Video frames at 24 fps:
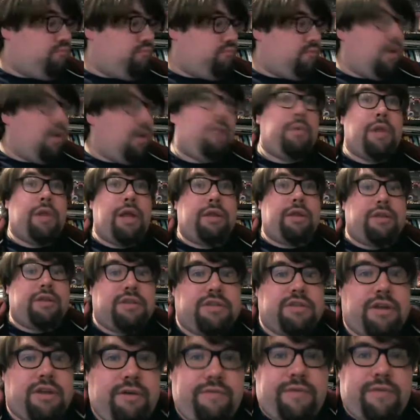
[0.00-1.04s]
hope you like the
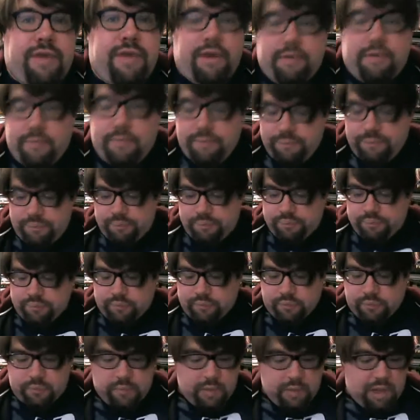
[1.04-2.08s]
stuff there.
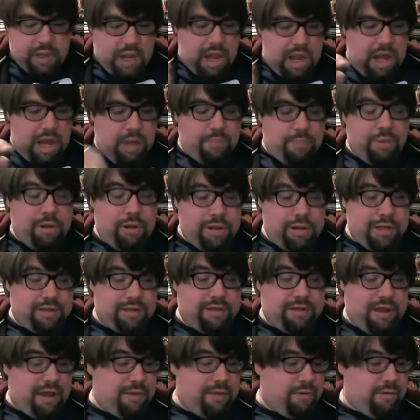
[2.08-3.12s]
I'll put a link
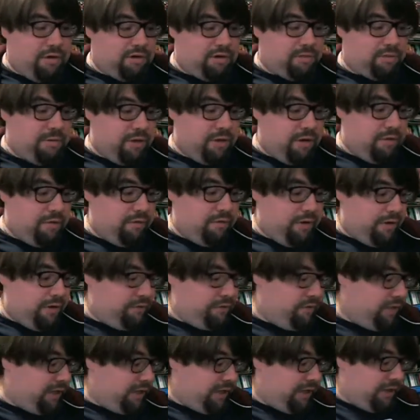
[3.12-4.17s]
to A Box below if
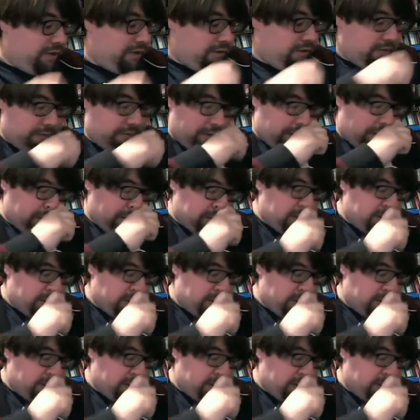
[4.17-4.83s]
you like any other things.